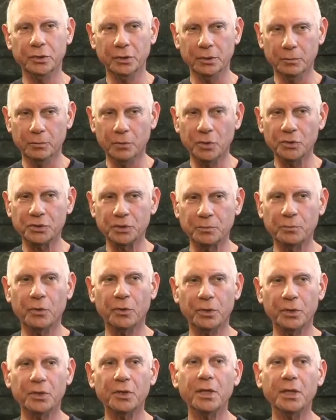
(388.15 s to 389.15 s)
the most
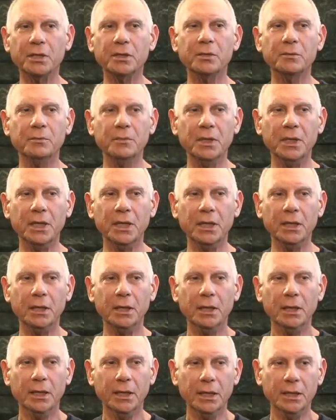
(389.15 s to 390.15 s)
important thing to me
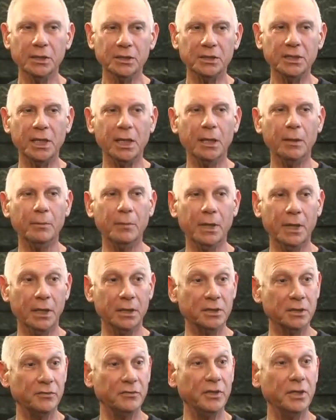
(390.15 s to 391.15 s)
is them
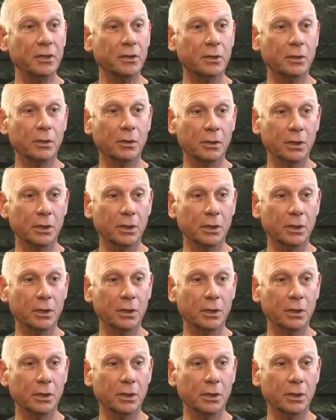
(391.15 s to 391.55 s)
as a vehicle,